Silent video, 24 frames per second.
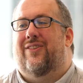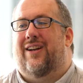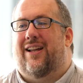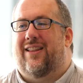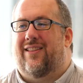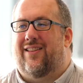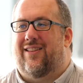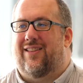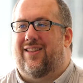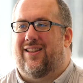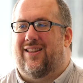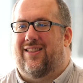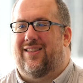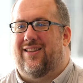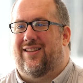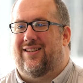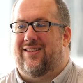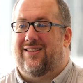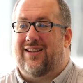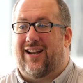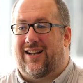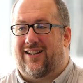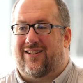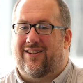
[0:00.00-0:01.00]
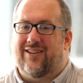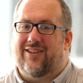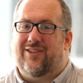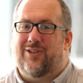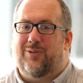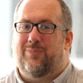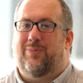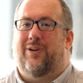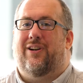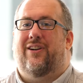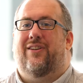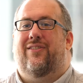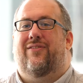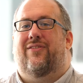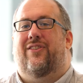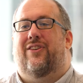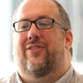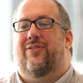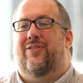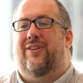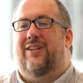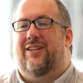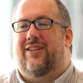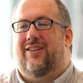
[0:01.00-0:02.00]
rather than the technical part of
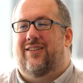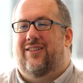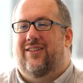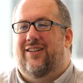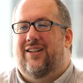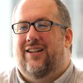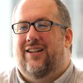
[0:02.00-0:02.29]
our work.